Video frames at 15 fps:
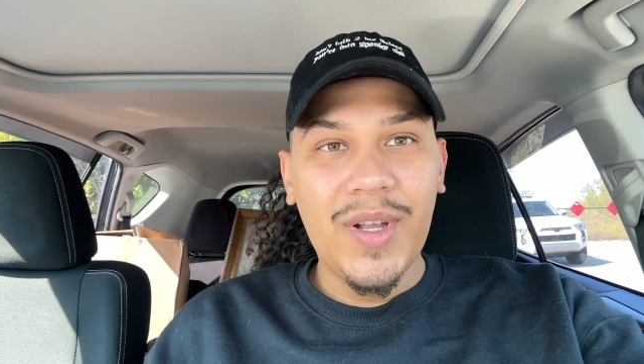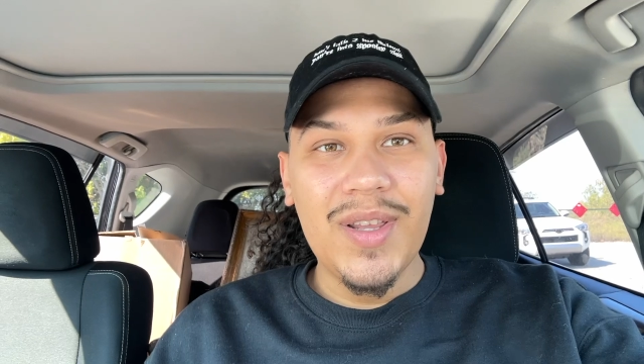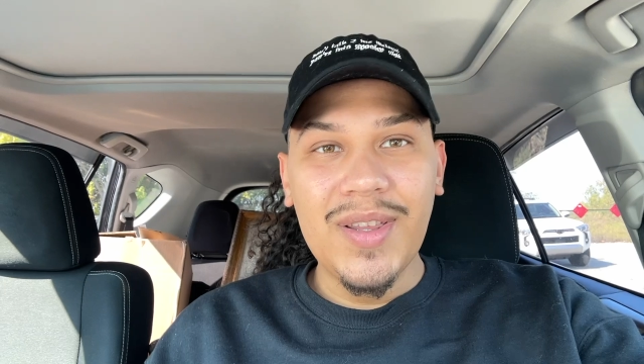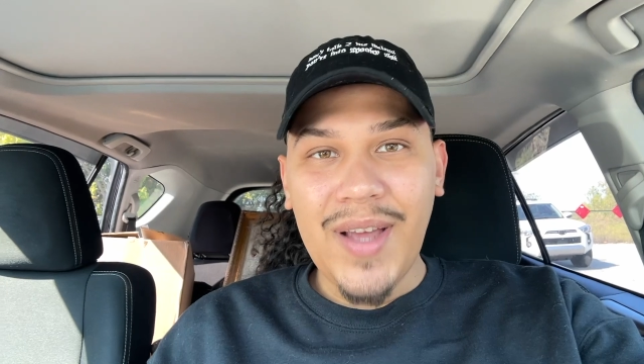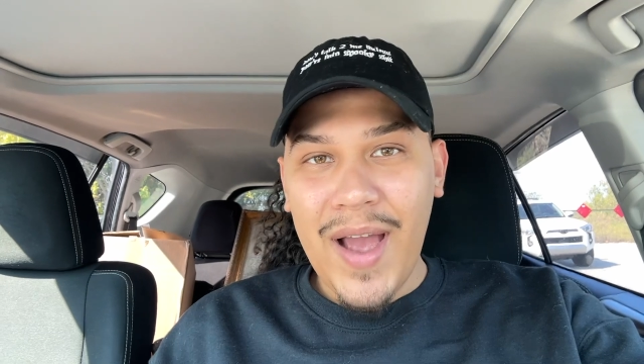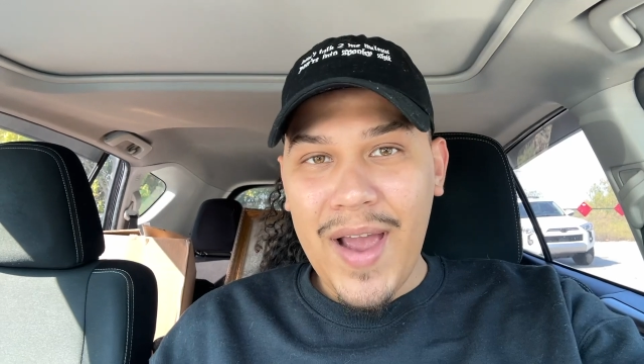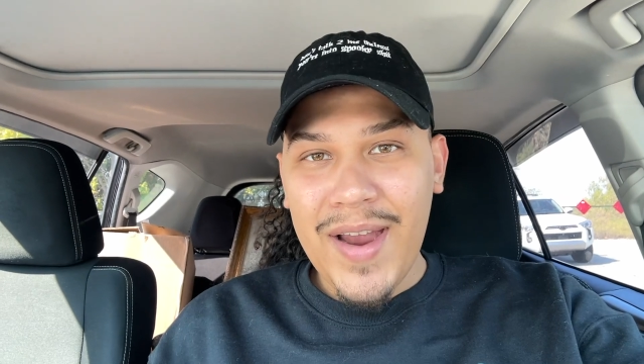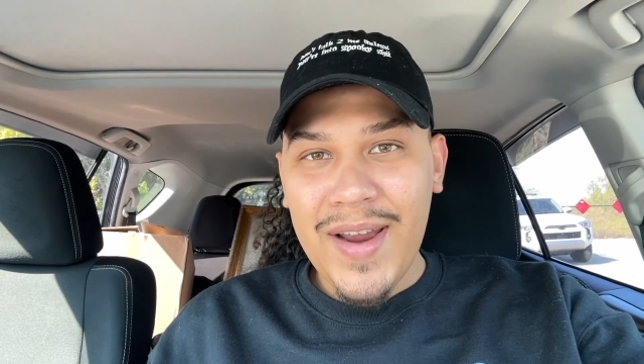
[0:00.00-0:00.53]
The
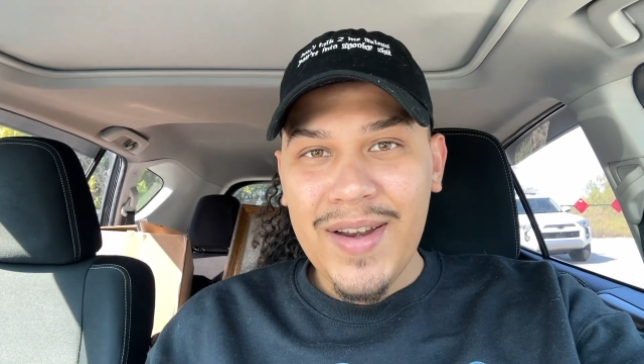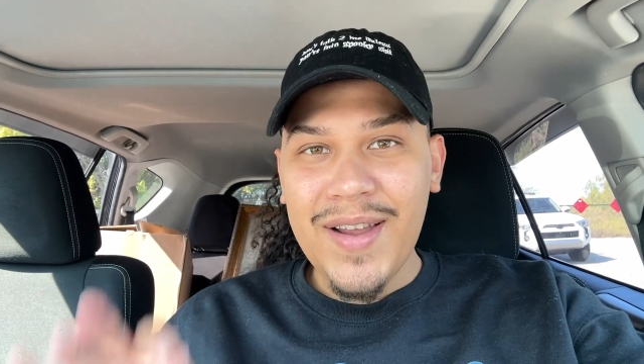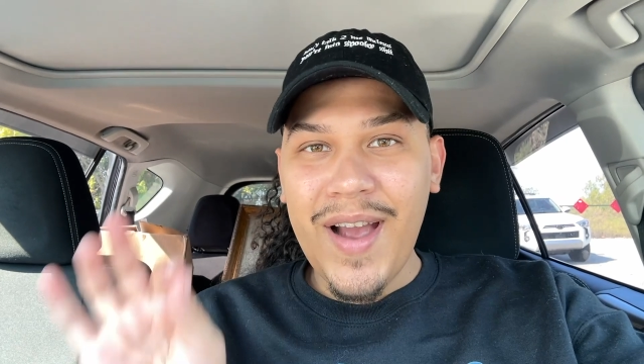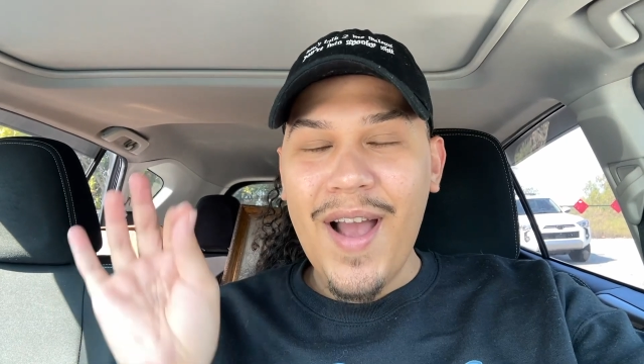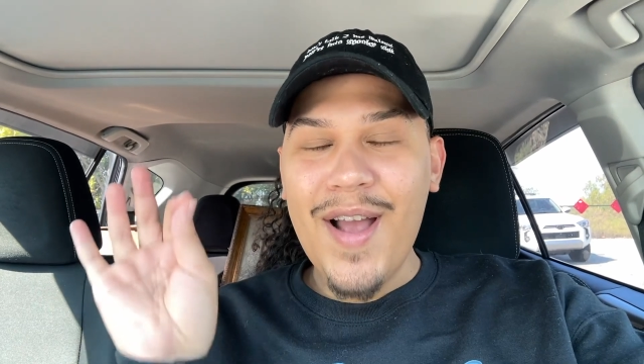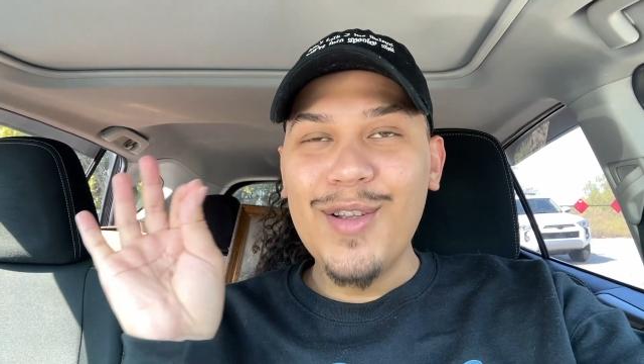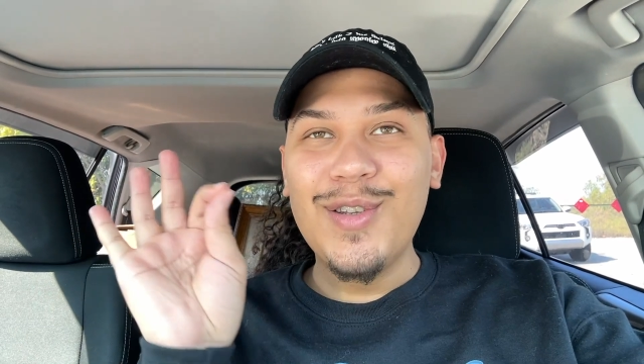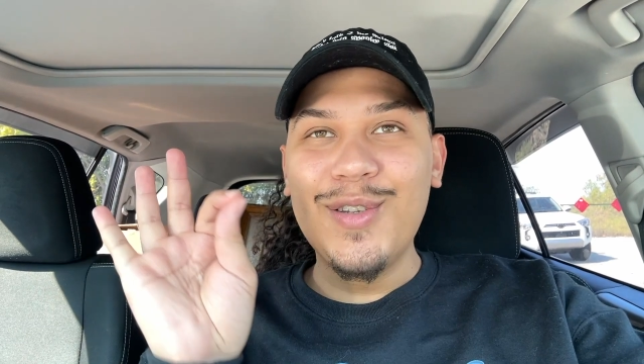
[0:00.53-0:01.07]
line
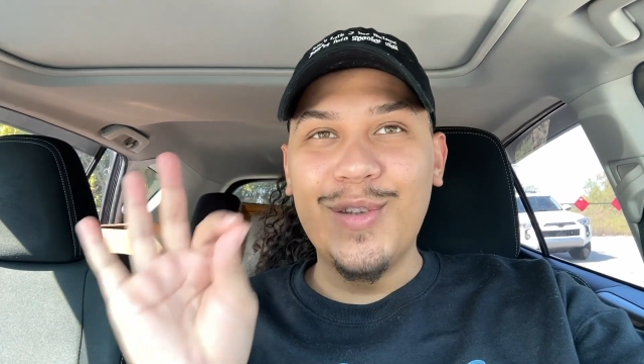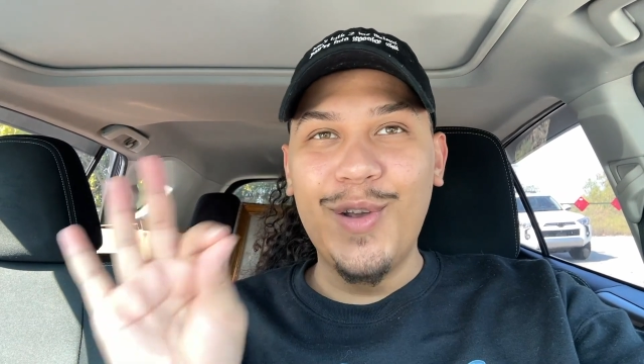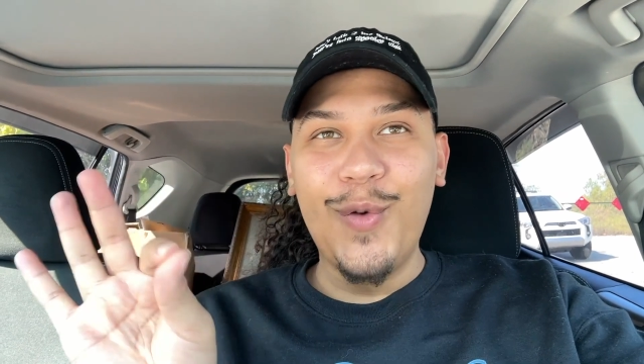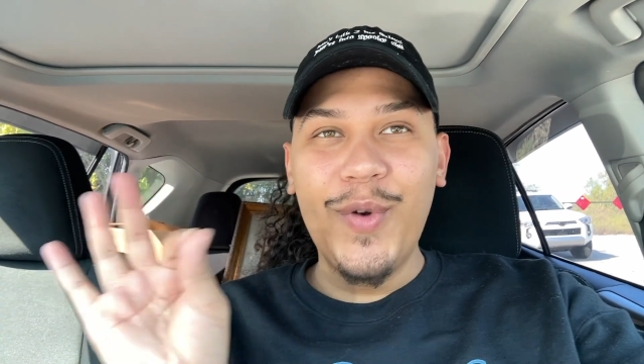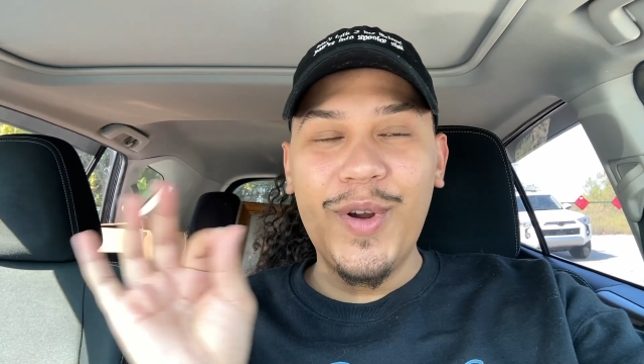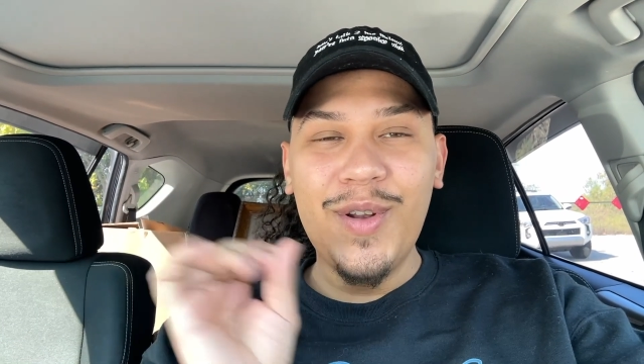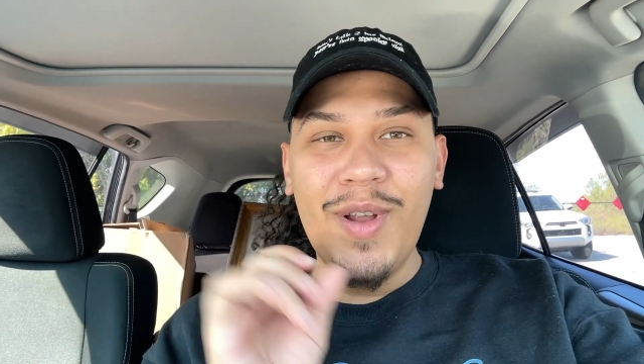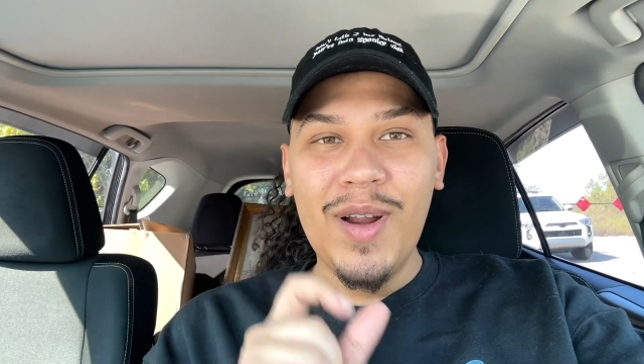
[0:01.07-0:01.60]
got so
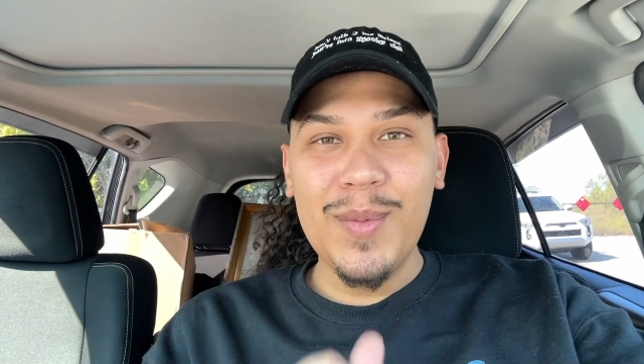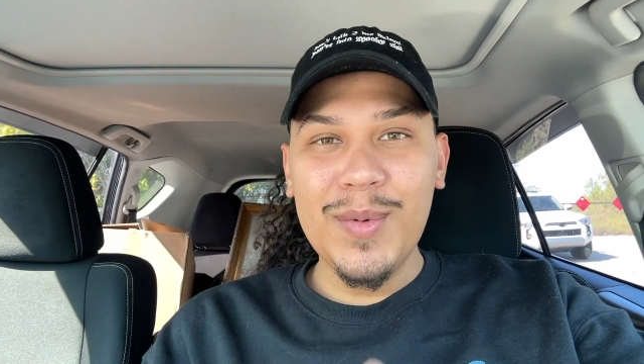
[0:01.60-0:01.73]
freaking long.